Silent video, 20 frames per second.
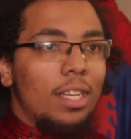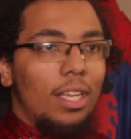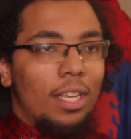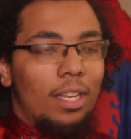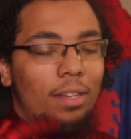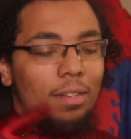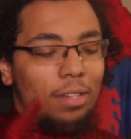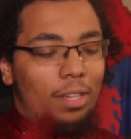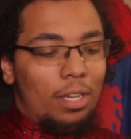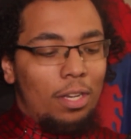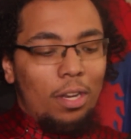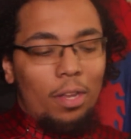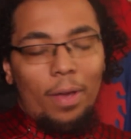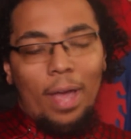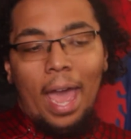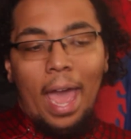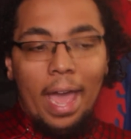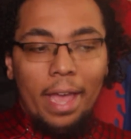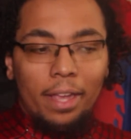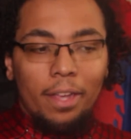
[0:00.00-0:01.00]
and
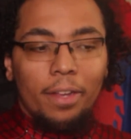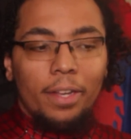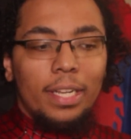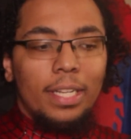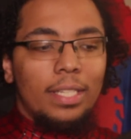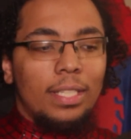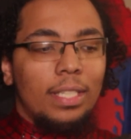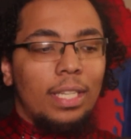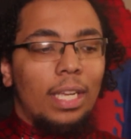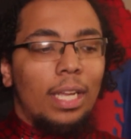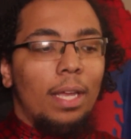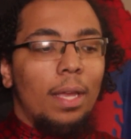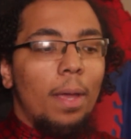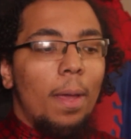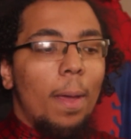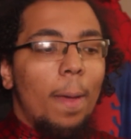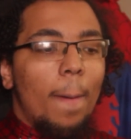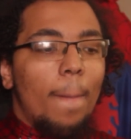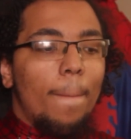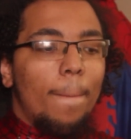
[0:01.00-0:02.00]
accuracy,
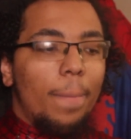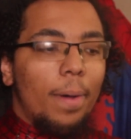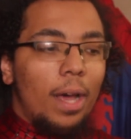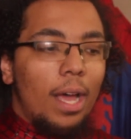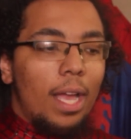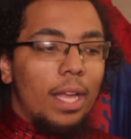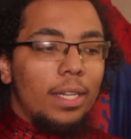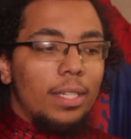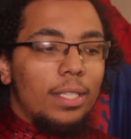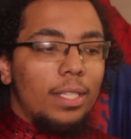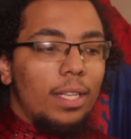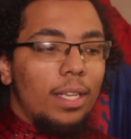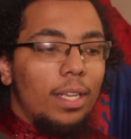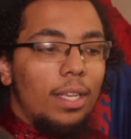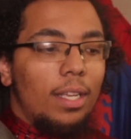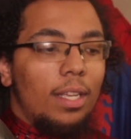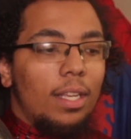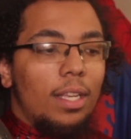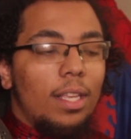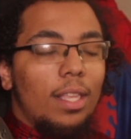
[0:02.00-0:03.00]
but
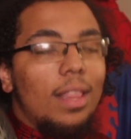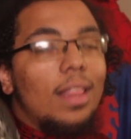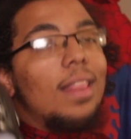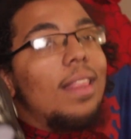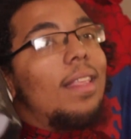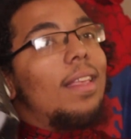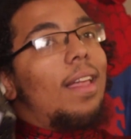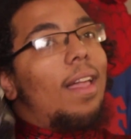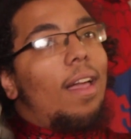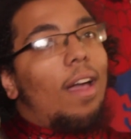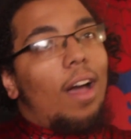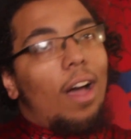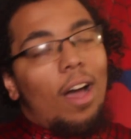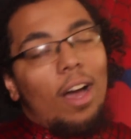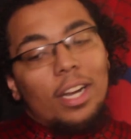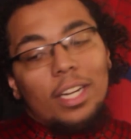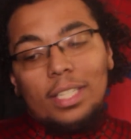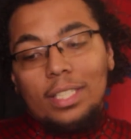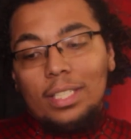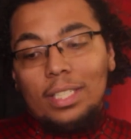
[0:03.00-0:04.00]

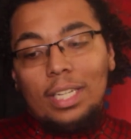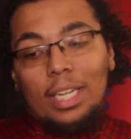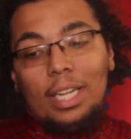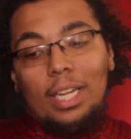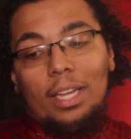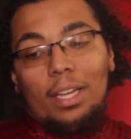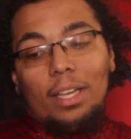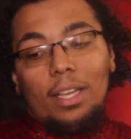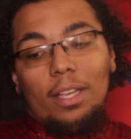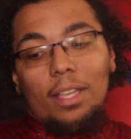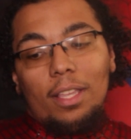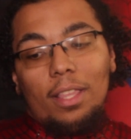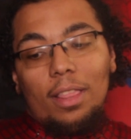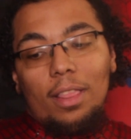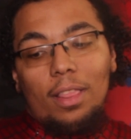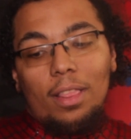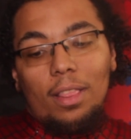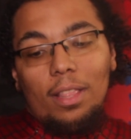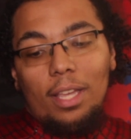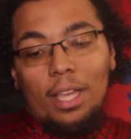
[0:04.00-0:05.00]
honestly,
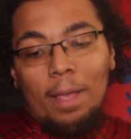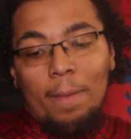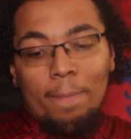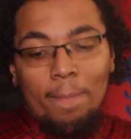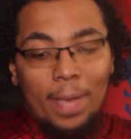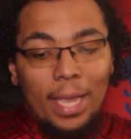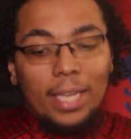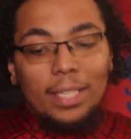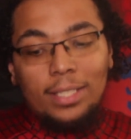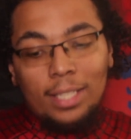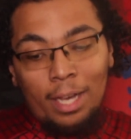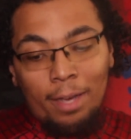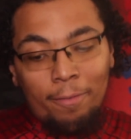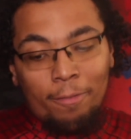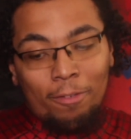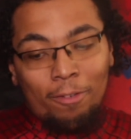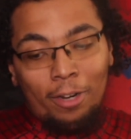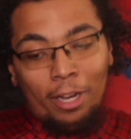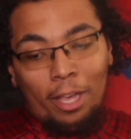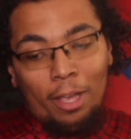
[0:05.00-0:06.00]
it makes up
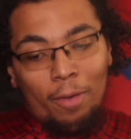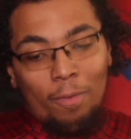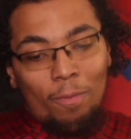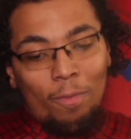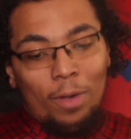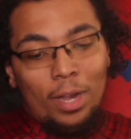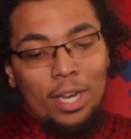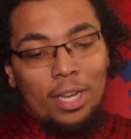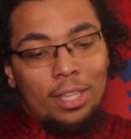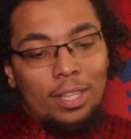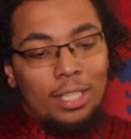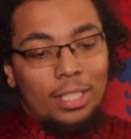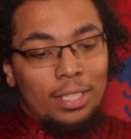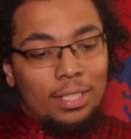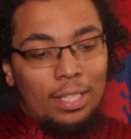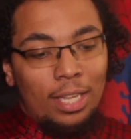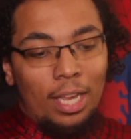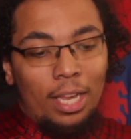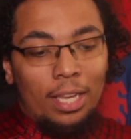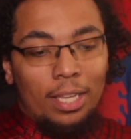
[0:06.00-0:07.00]
for it when this
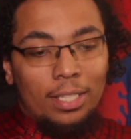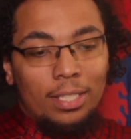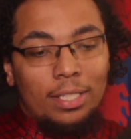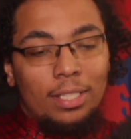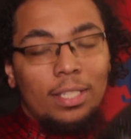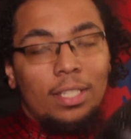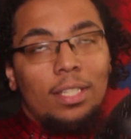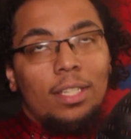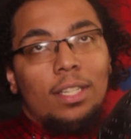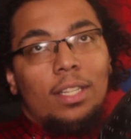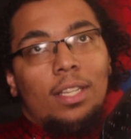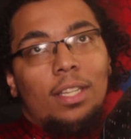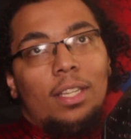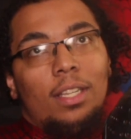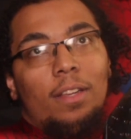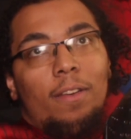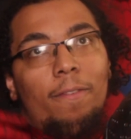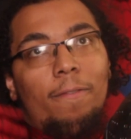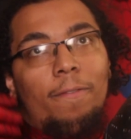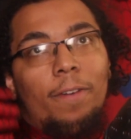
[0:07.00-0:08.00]
takes
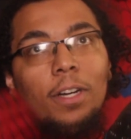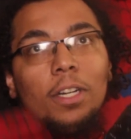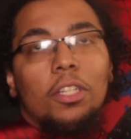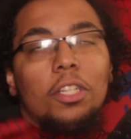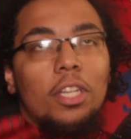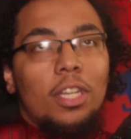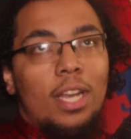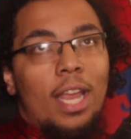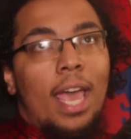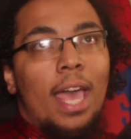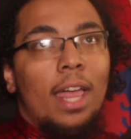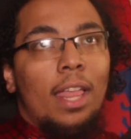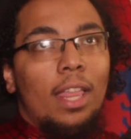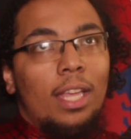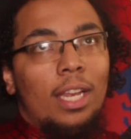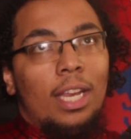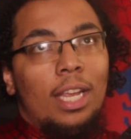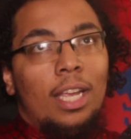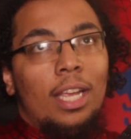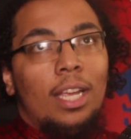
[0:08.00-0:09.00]

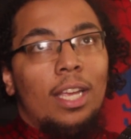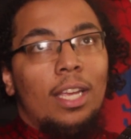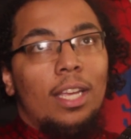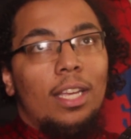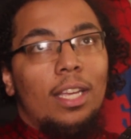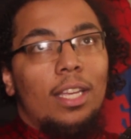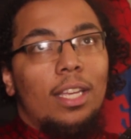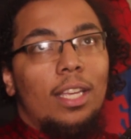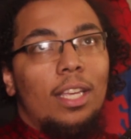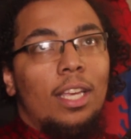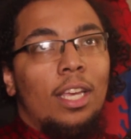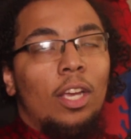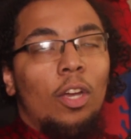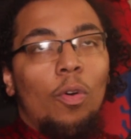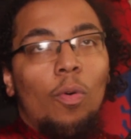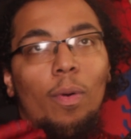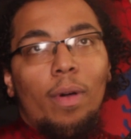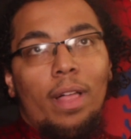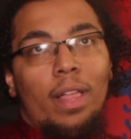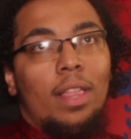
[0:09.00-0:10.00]
functionality and
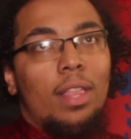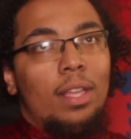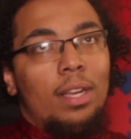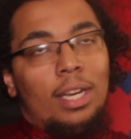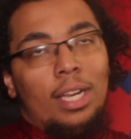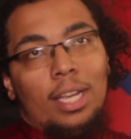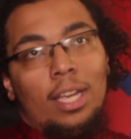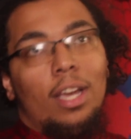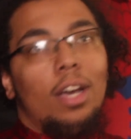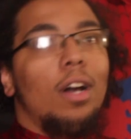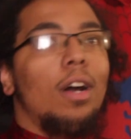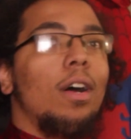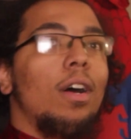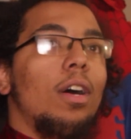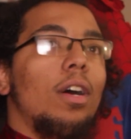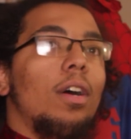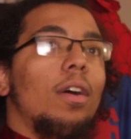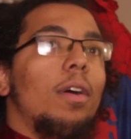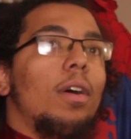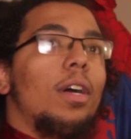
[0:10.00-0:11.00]
quality
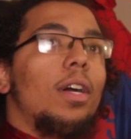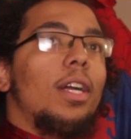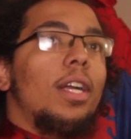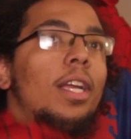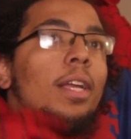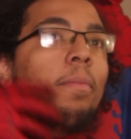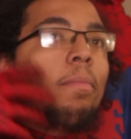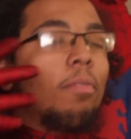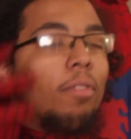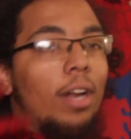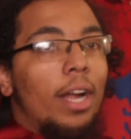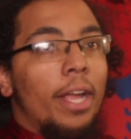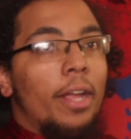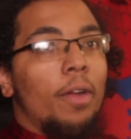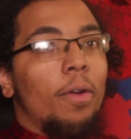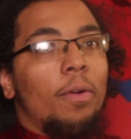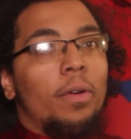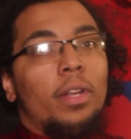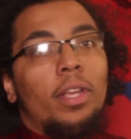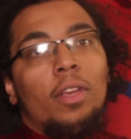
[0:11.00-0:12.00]
in
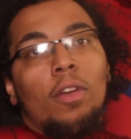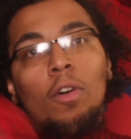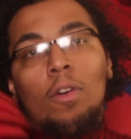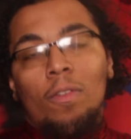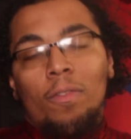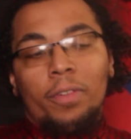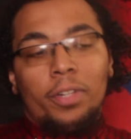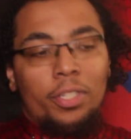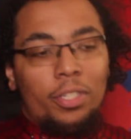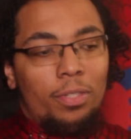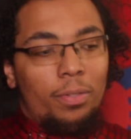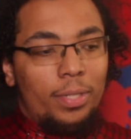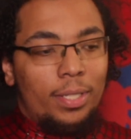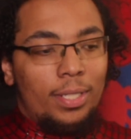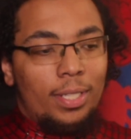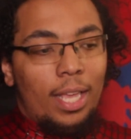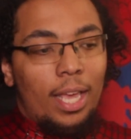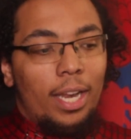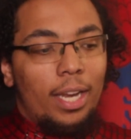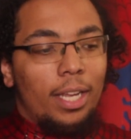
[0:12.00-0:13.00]
priority over to
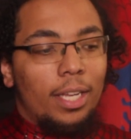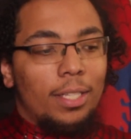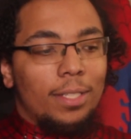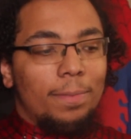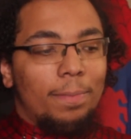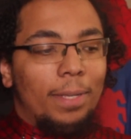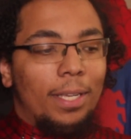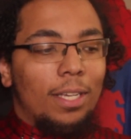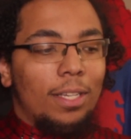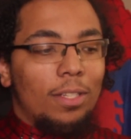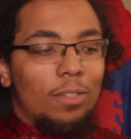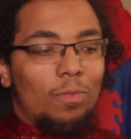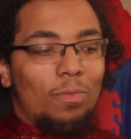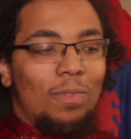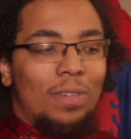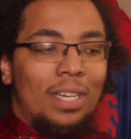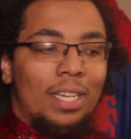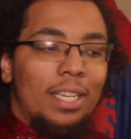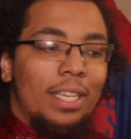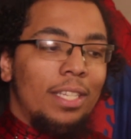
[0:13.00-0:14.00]
aesthetics, because
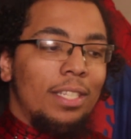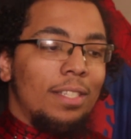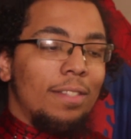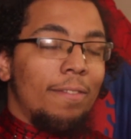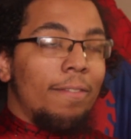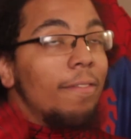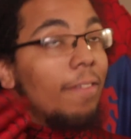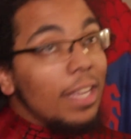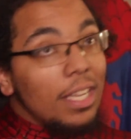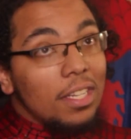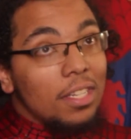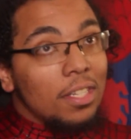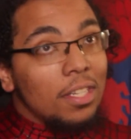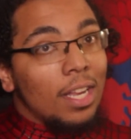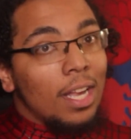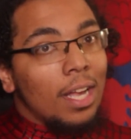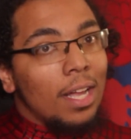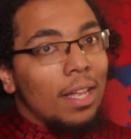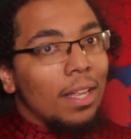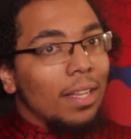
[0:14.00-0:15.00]
what is a face
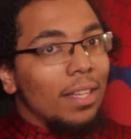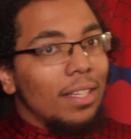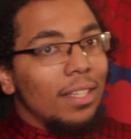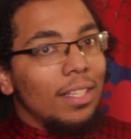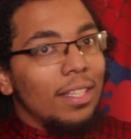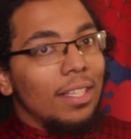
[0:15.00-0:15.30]
shell